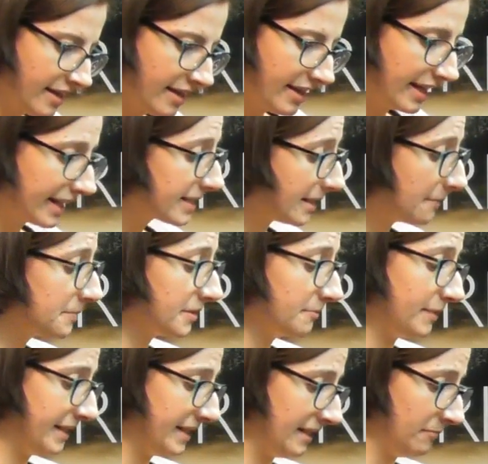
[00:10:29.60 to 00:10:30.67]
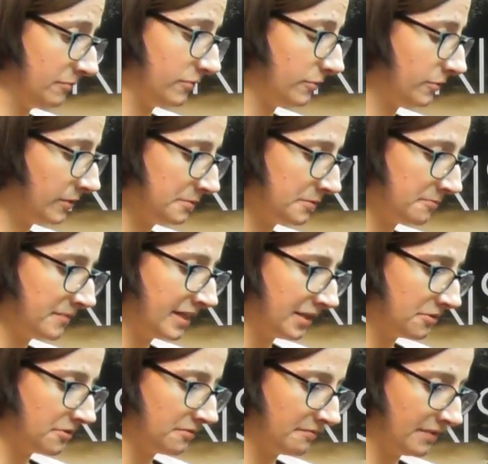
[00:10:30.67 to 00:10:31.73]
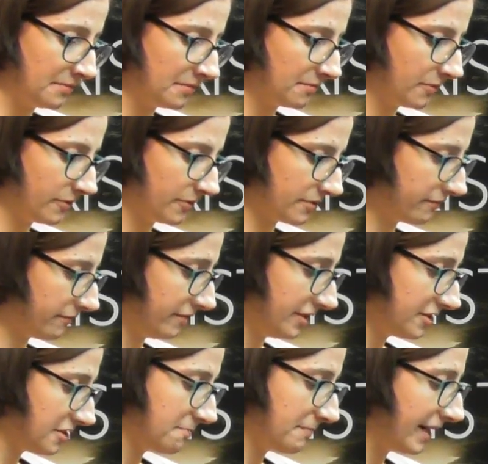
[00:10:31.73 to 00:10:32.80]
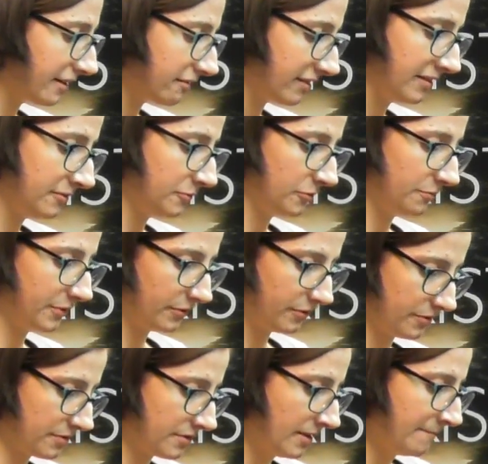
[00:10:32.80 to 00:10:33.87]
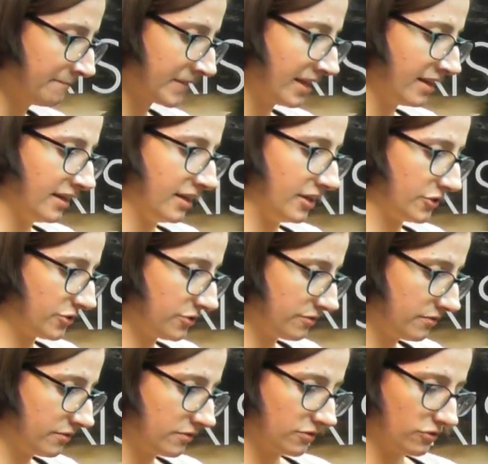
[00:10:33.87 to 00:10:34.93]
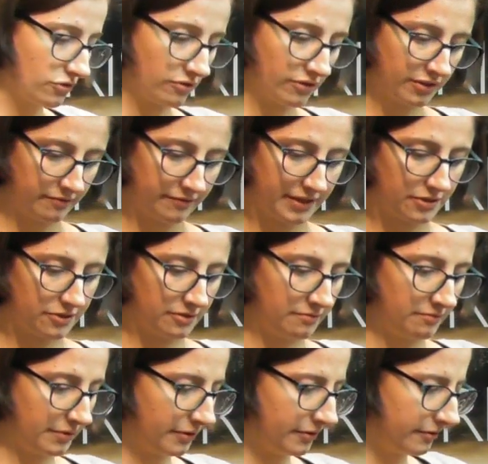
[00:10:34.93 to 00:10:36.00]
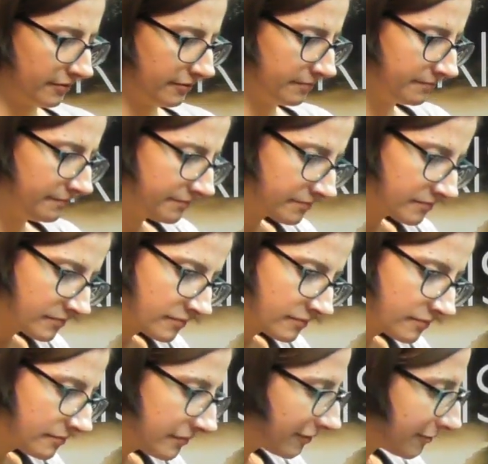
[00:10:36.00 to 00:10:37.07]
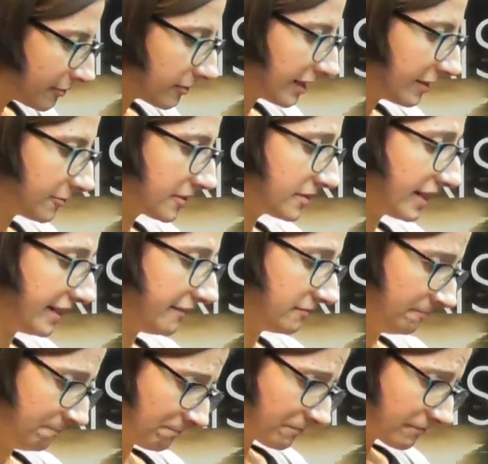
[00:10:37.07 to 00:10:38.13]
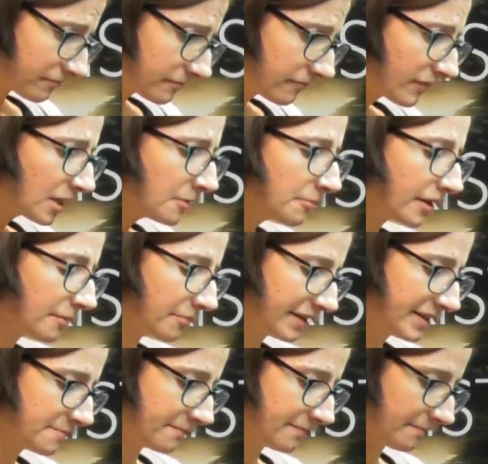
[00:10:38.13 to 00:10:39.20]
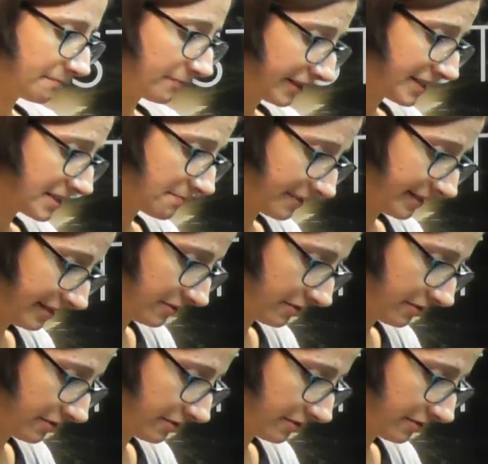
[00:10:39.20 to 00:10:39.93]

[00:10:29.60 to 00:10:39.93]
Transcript: accepted by him, or condemnation, maybe because of religious background or because a strong conviction before I was saved. But praise be to